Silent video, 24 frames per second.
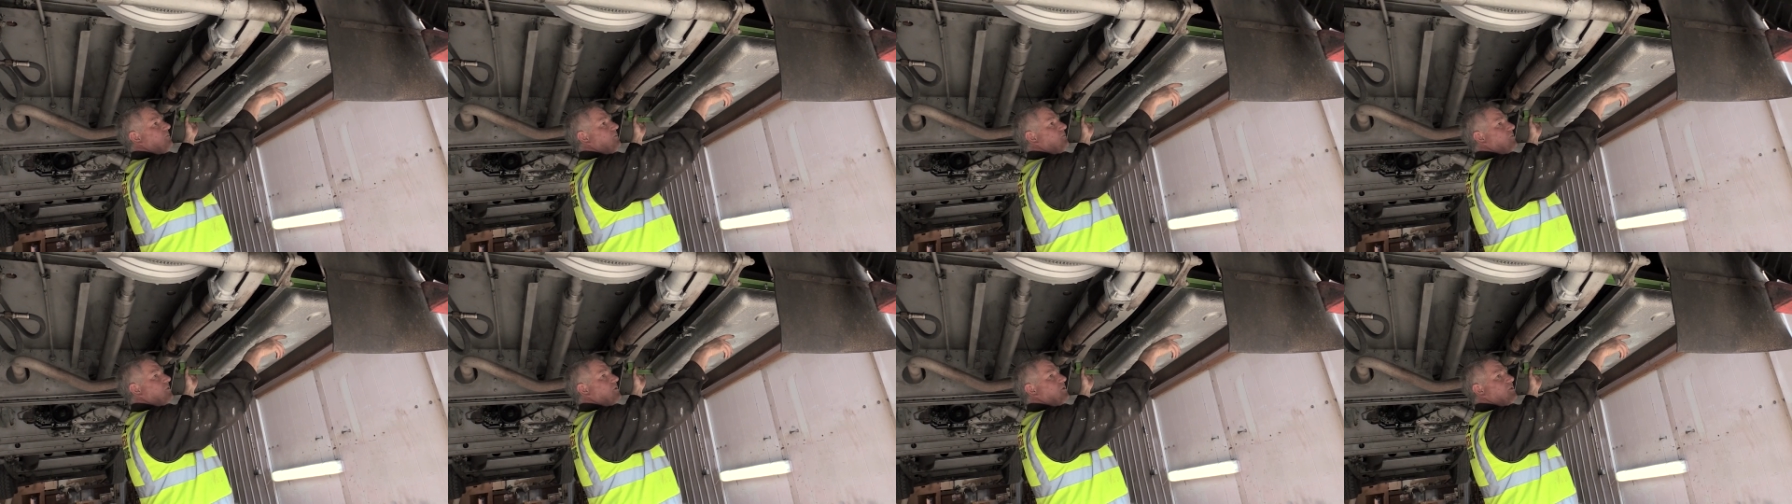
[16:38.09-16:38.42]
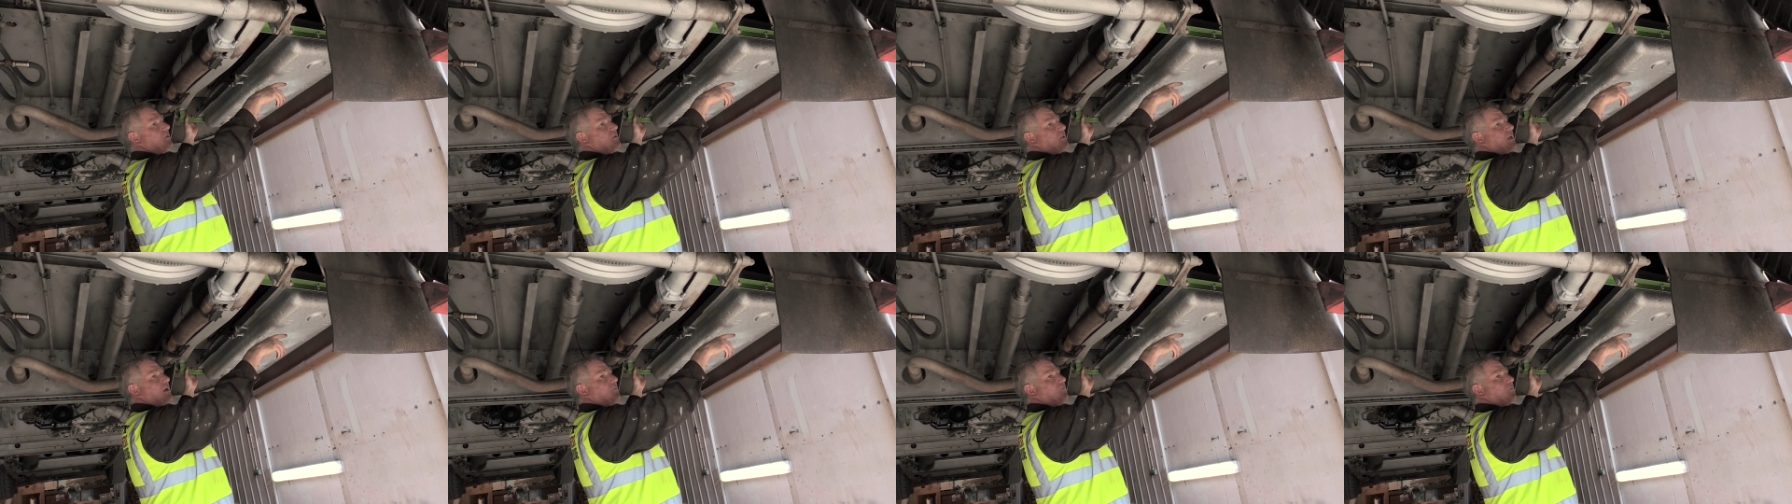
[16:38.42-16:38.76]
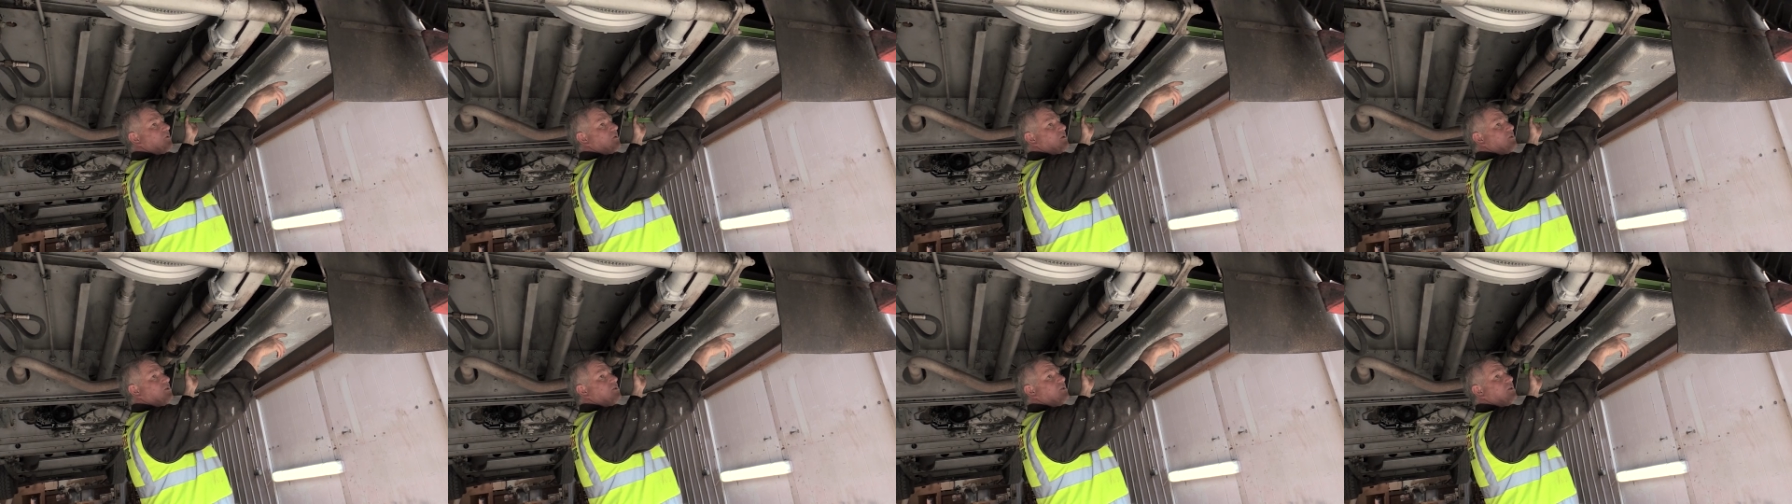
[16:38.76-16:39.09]
footstep
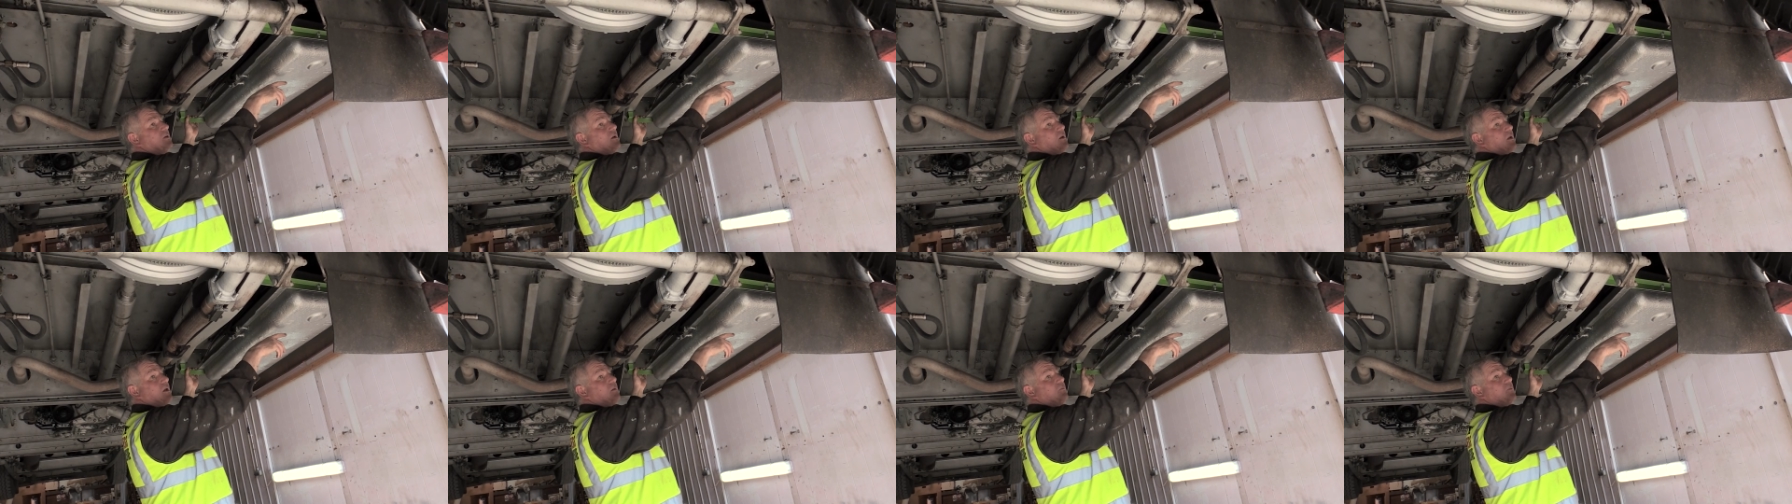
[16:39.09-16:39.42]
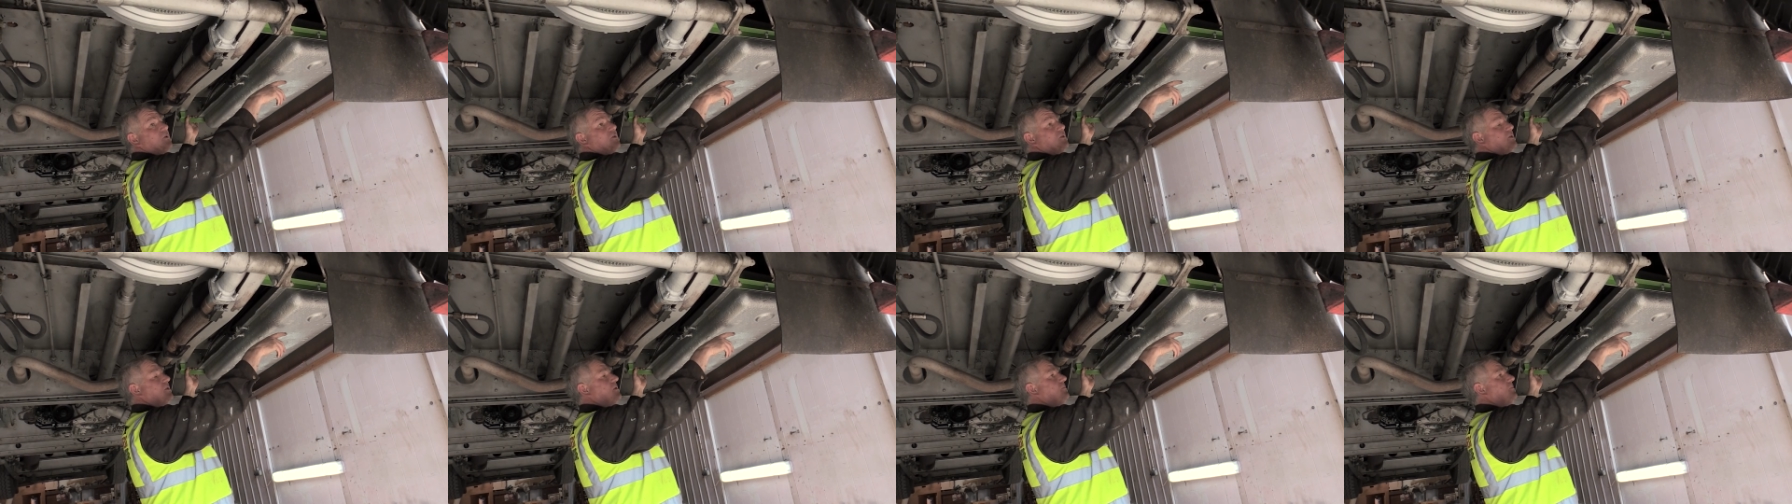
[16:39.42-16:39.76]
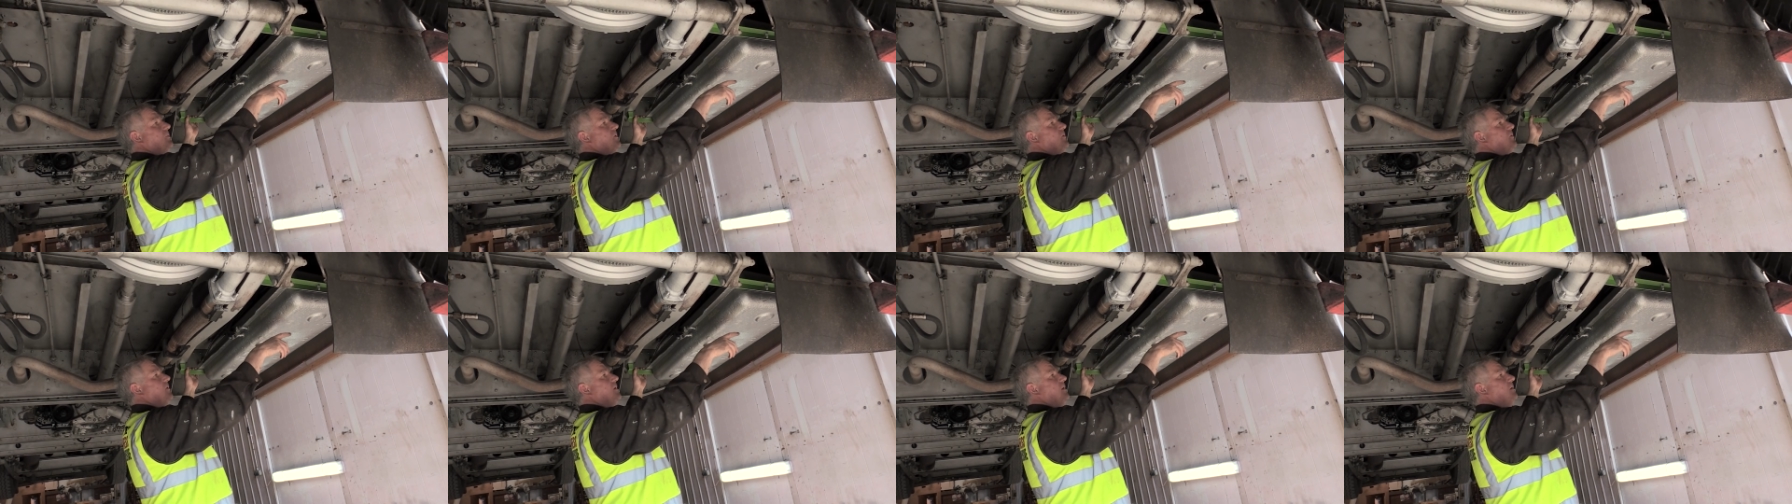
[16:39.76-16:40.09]
was to climb onto the
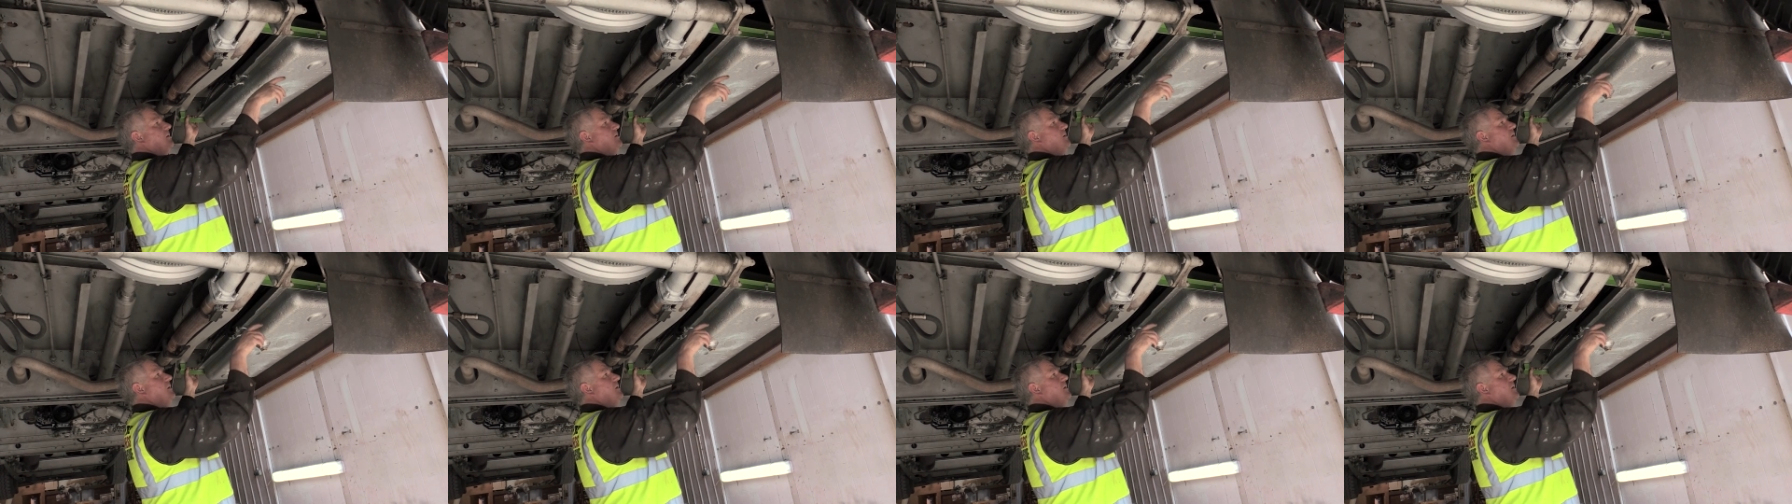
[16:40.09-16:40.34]
bonnet.